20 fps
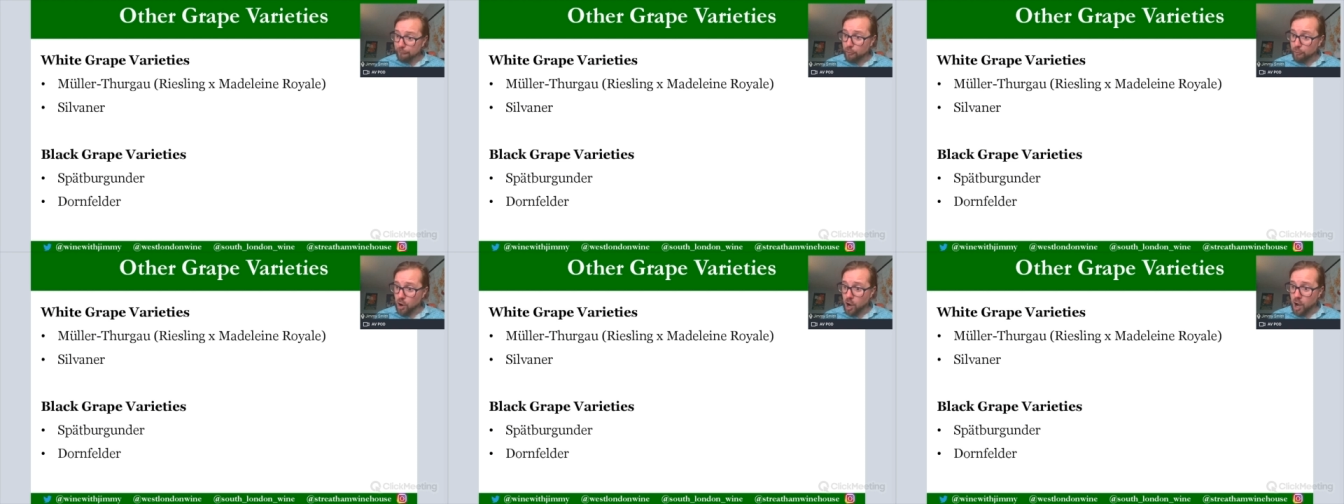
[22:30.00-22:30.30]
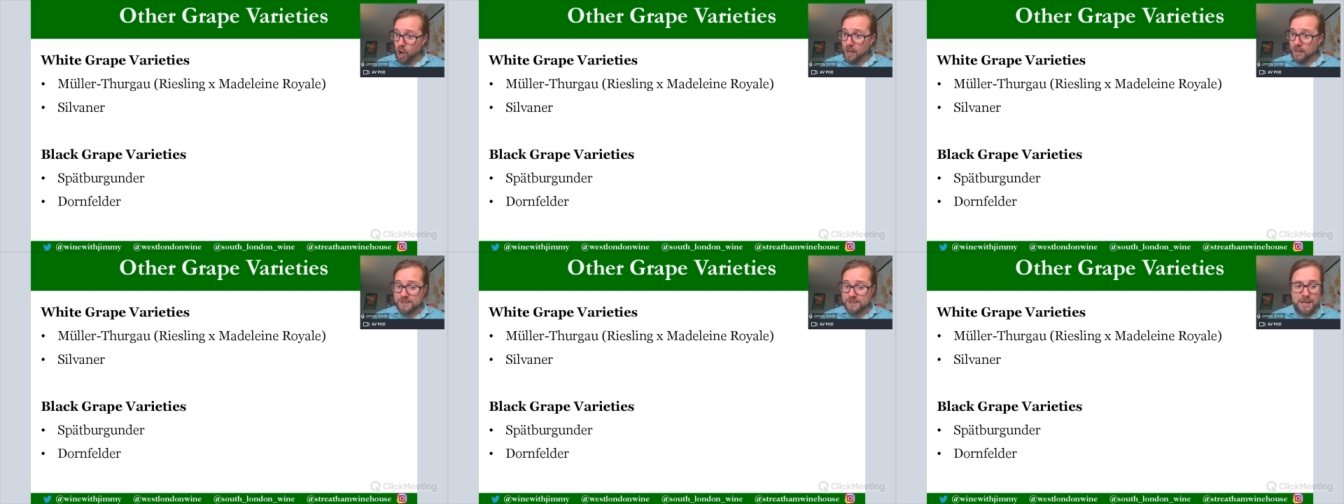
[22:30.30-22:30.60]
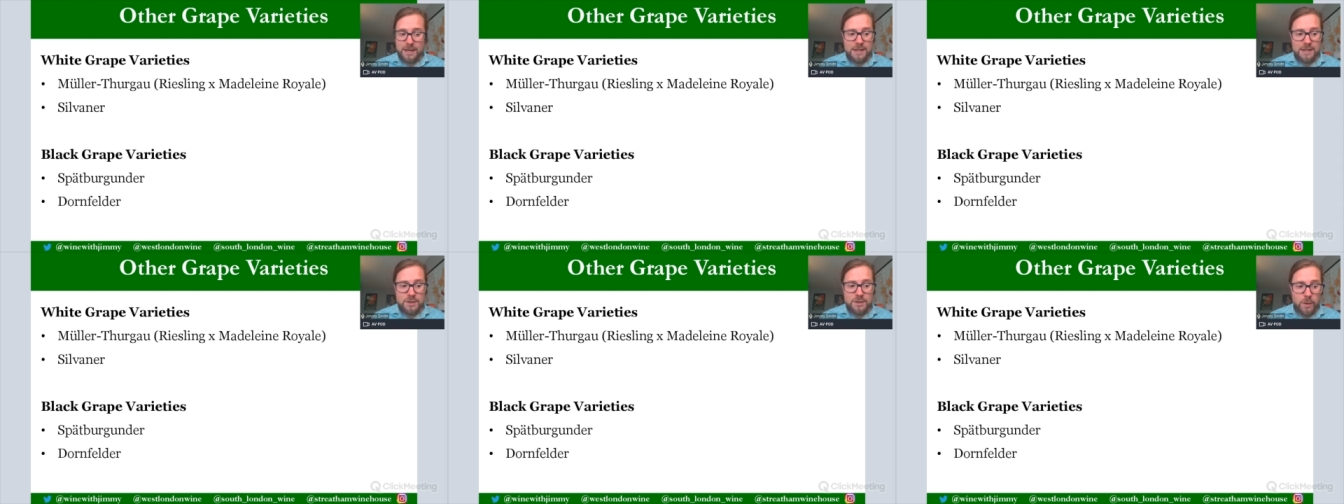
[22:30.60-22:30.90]

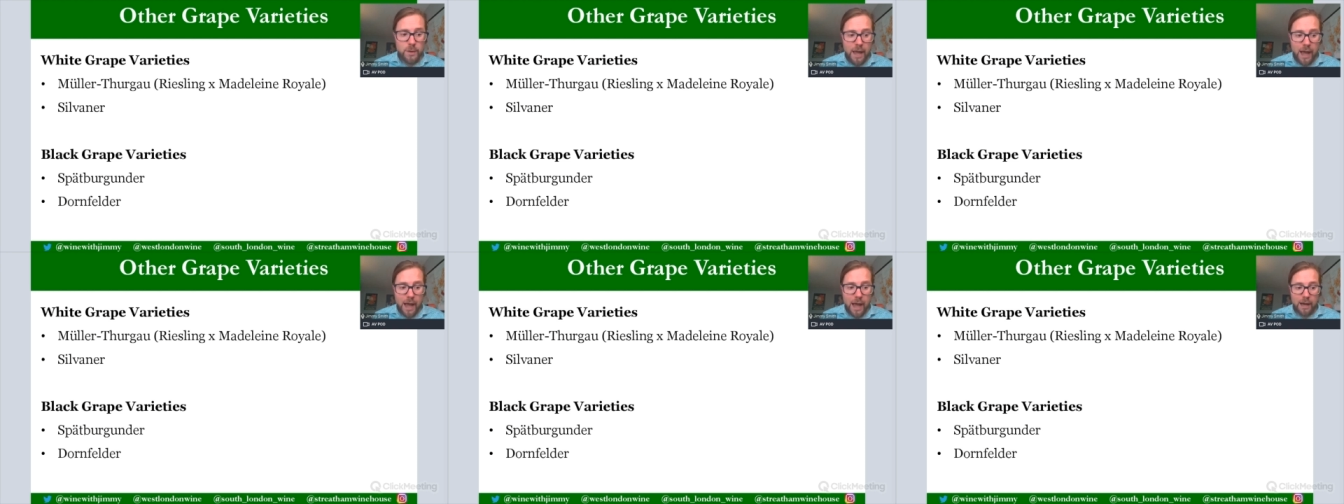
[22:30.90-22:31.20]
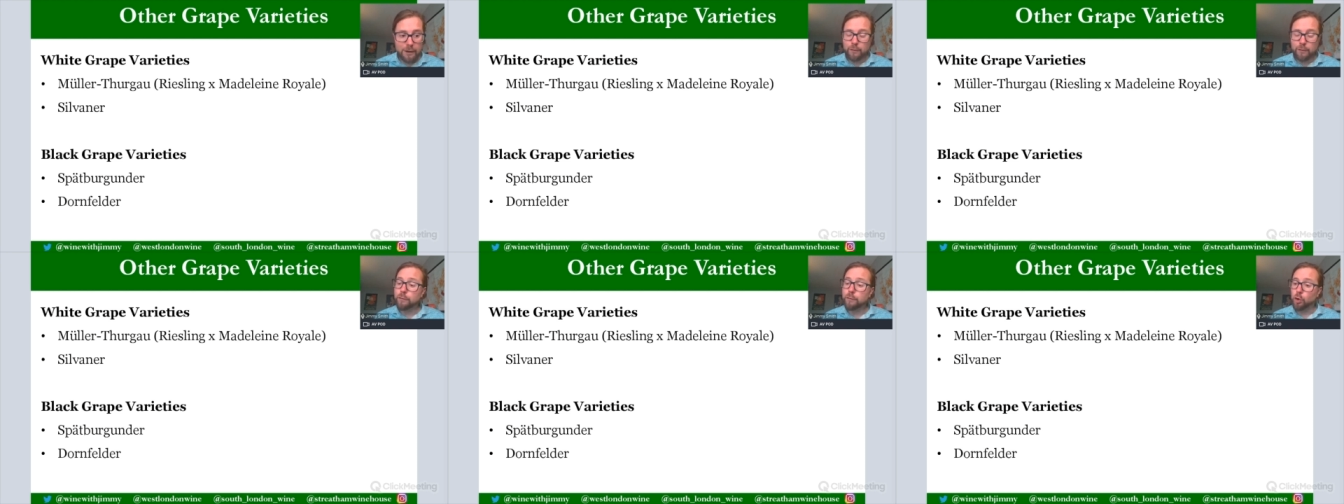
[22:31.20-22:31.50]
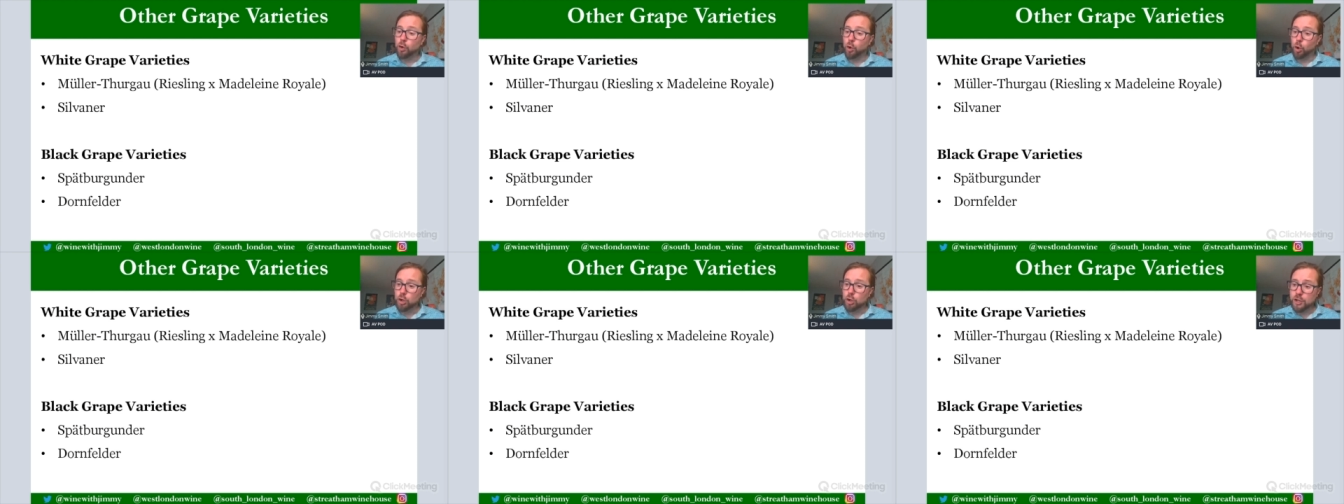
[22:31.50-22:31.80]
varieties, we have, of
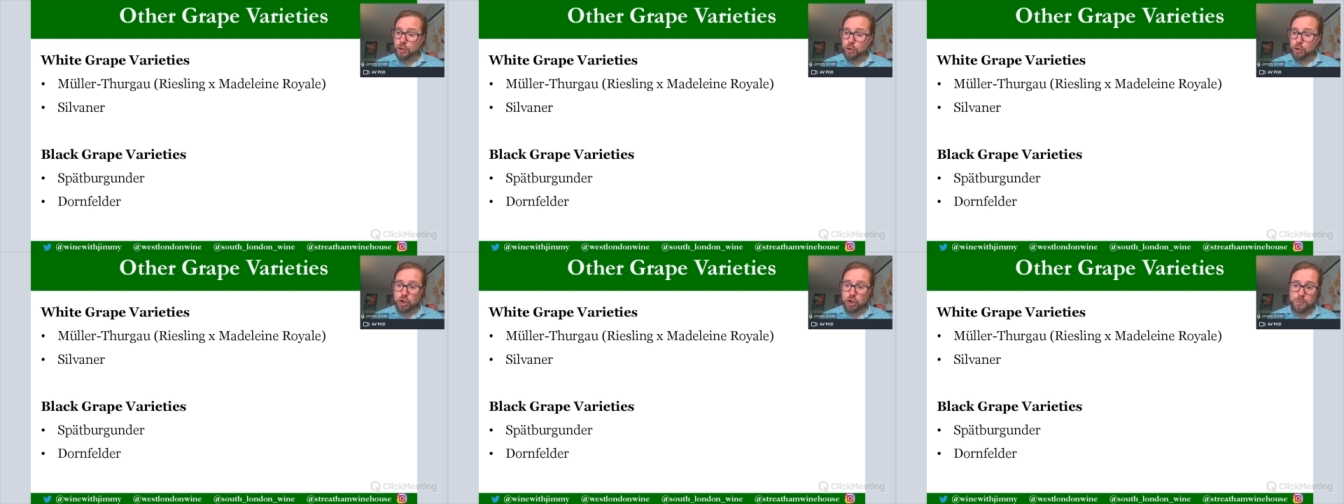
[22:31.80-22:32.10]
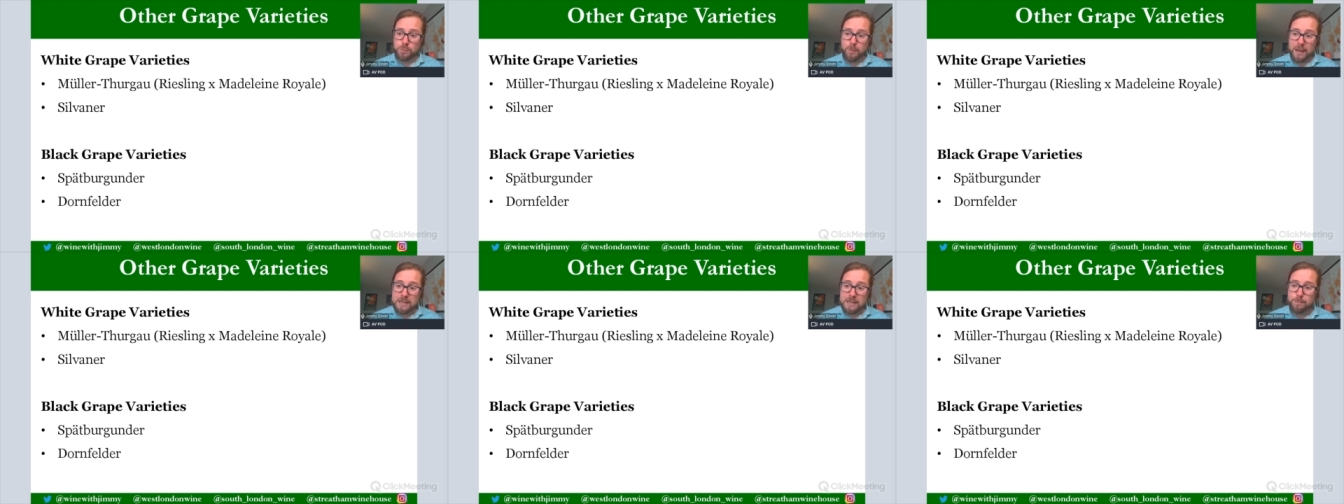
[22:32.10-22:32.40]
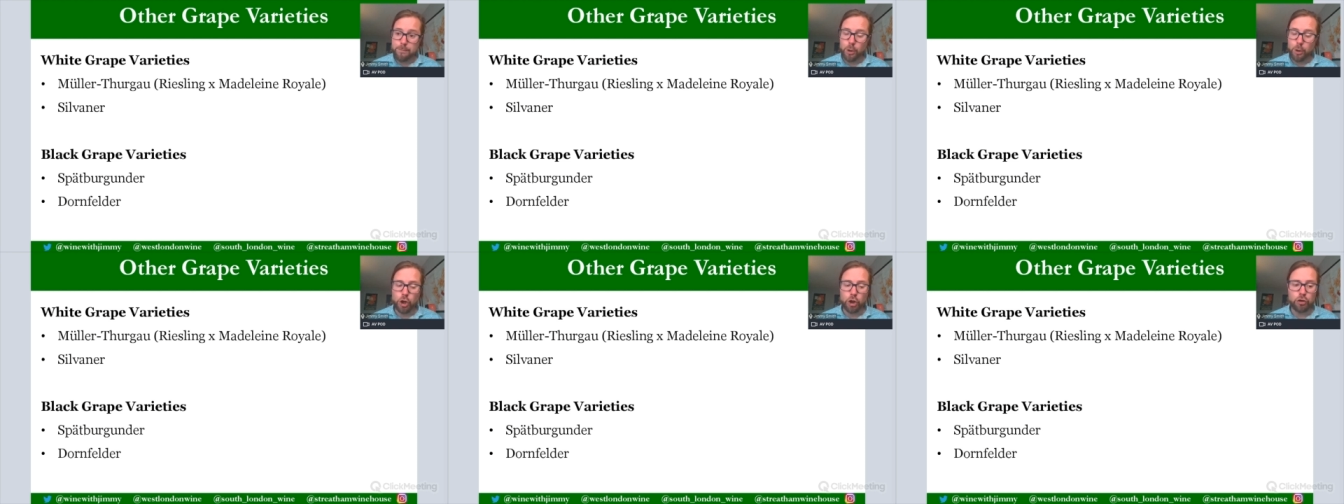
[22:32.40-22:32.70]
course,
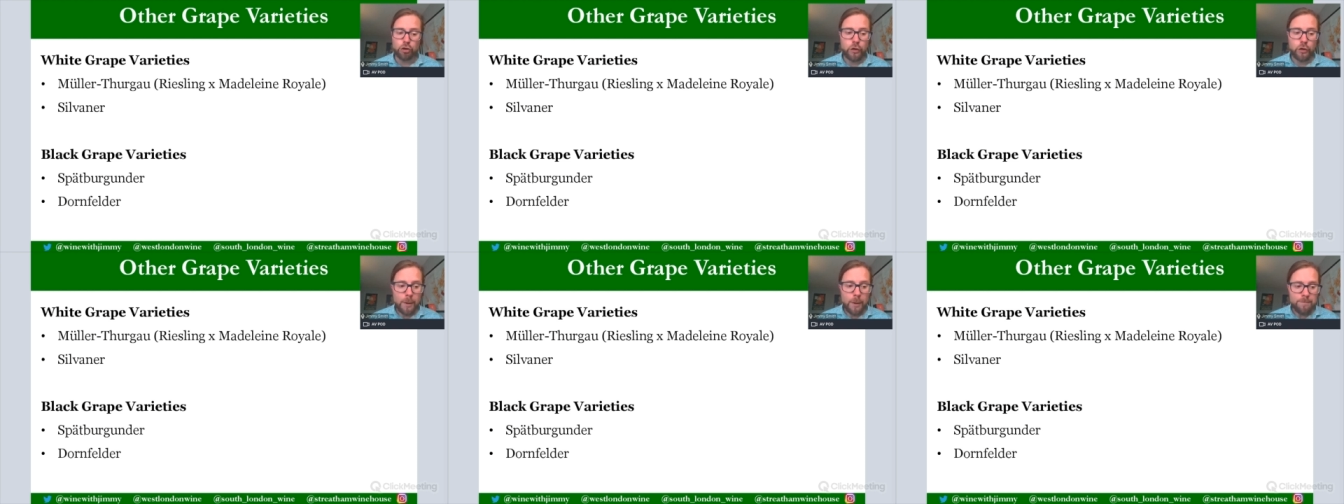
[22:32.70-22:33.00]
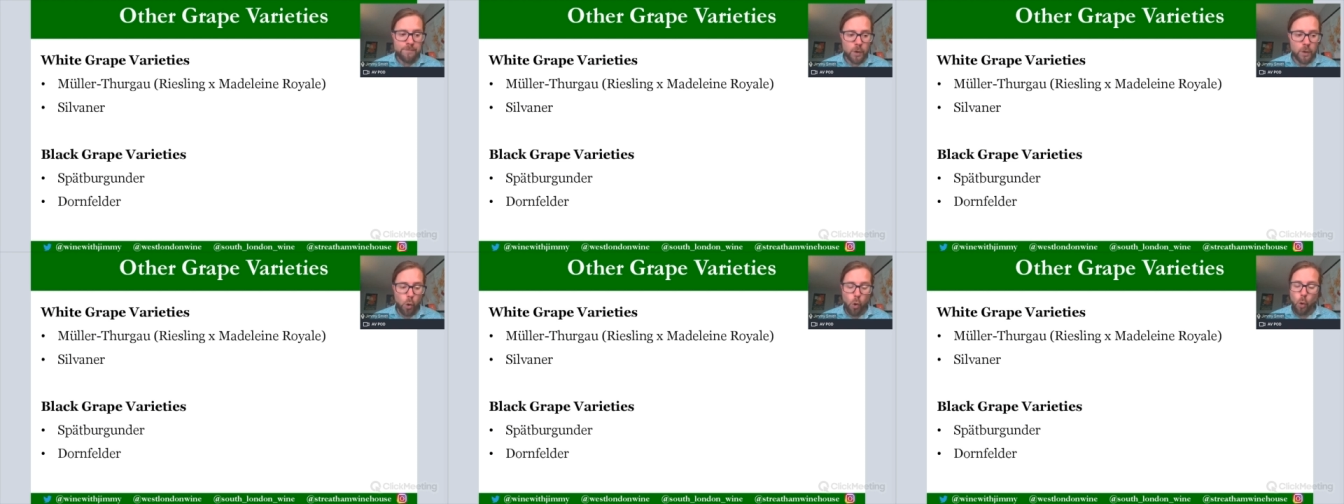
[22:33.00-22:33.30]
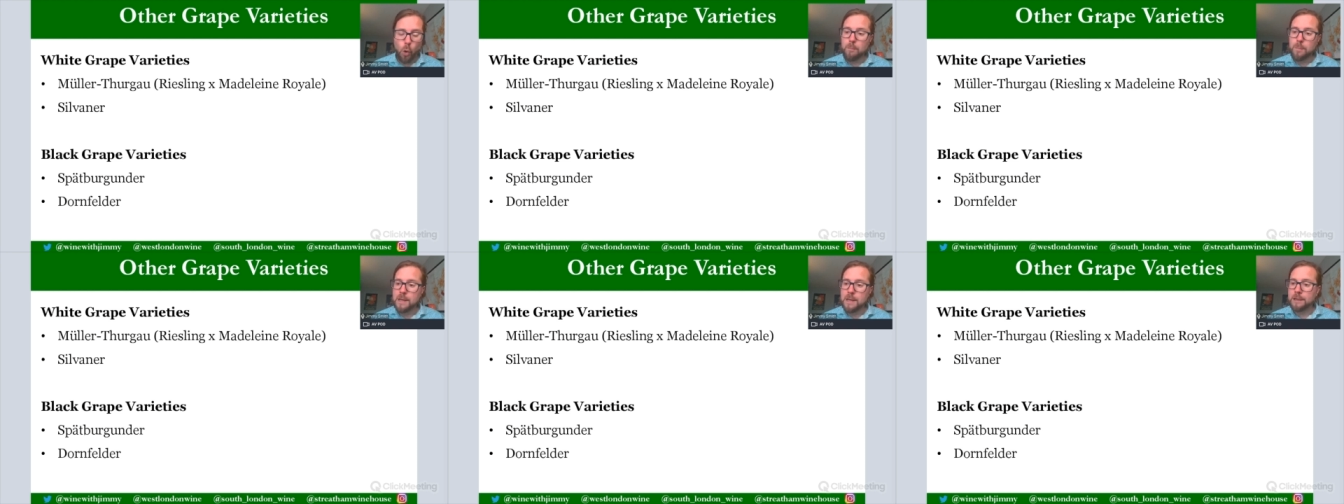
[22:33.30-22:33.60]
Spätburgunder
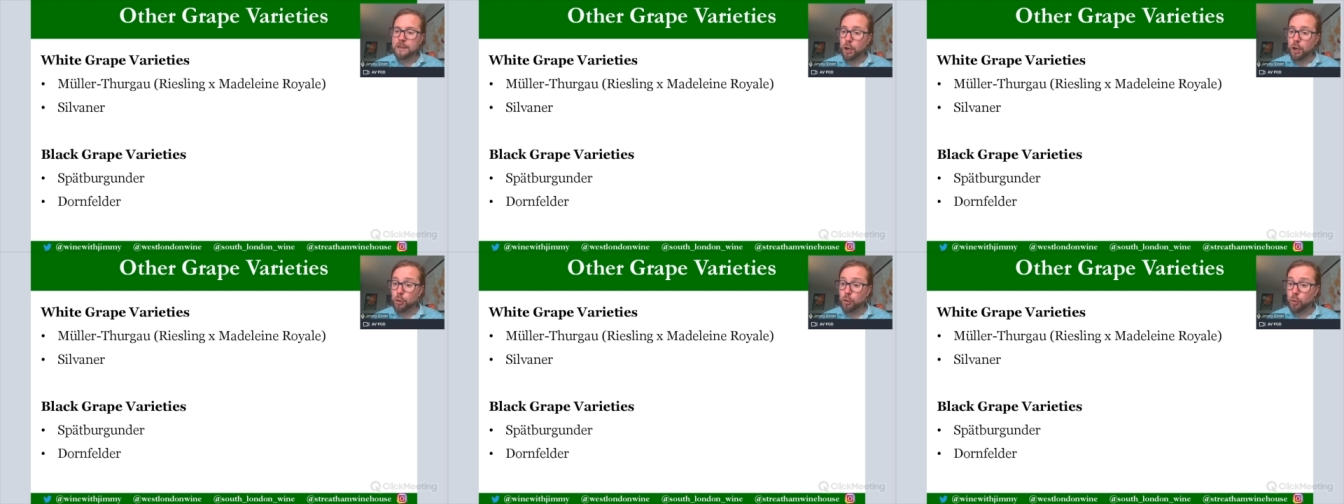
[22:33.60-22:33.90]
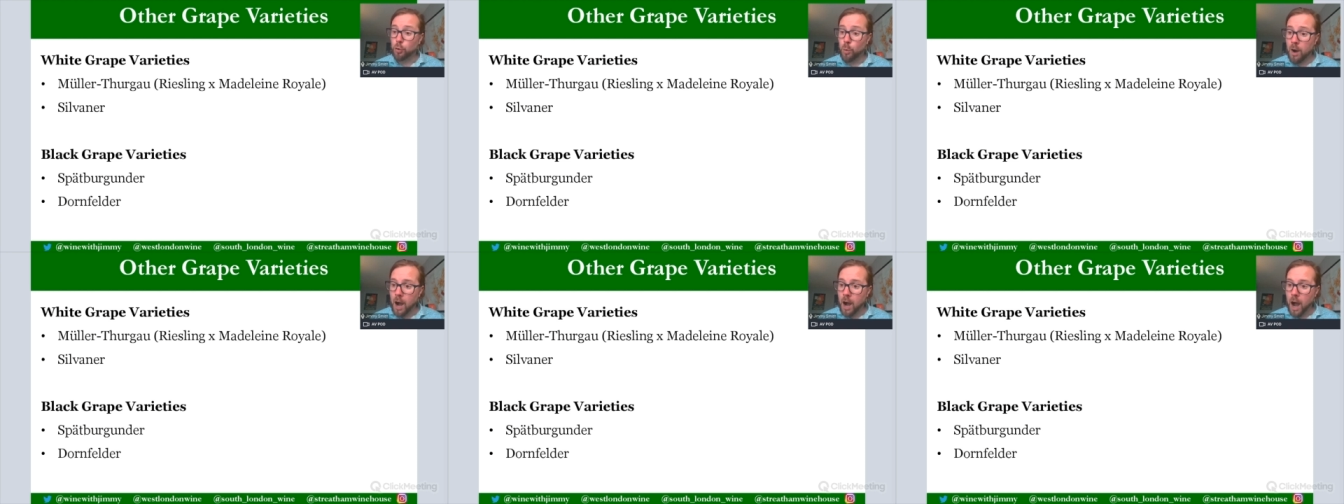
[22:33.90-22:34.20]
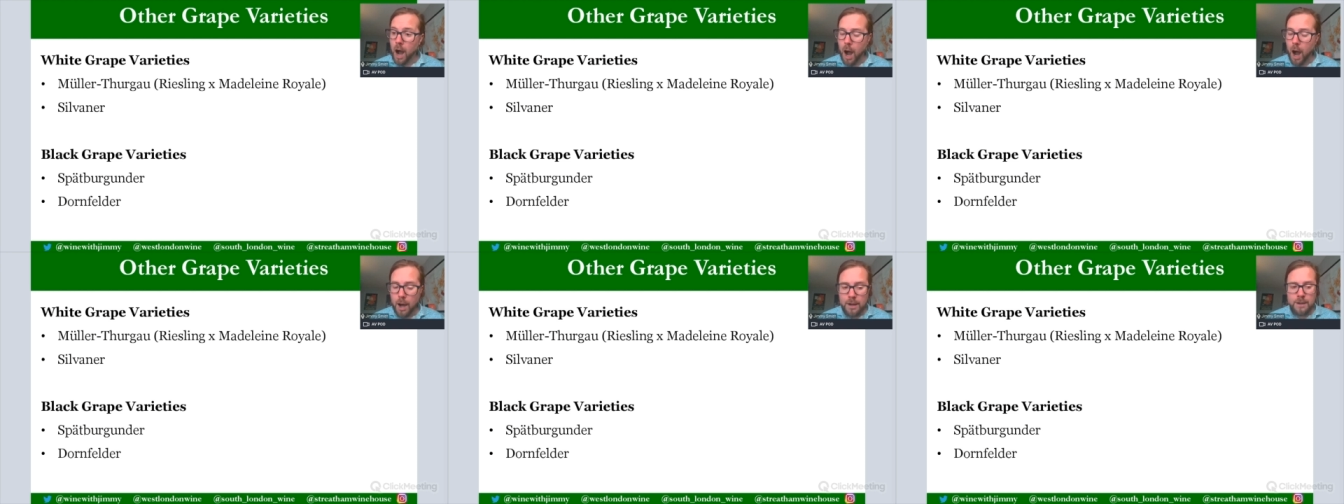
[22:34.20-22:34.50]
or Pinot
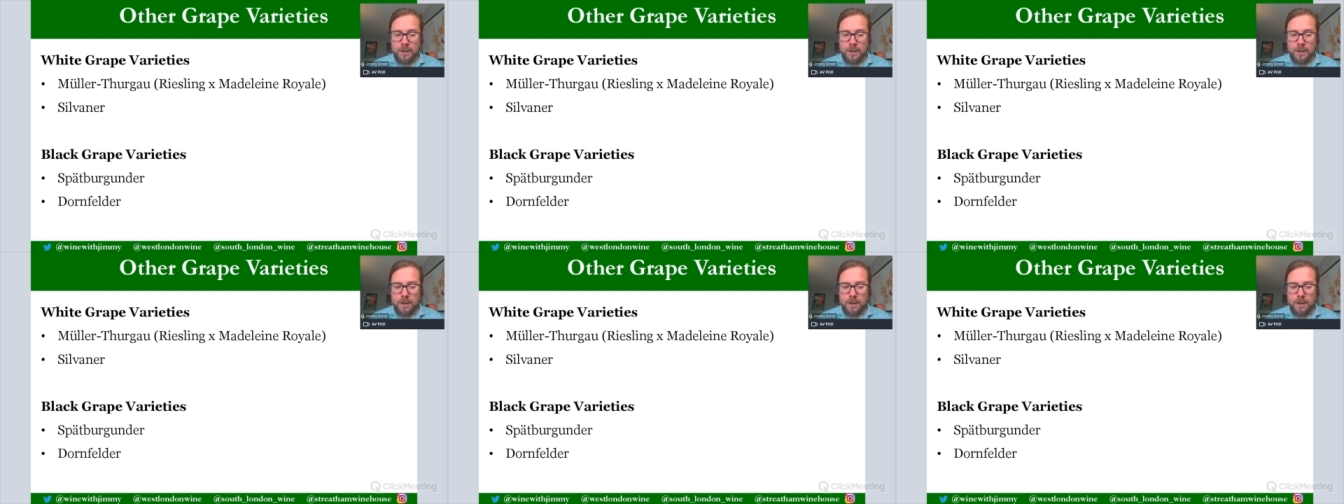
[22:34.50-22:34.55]
Noir.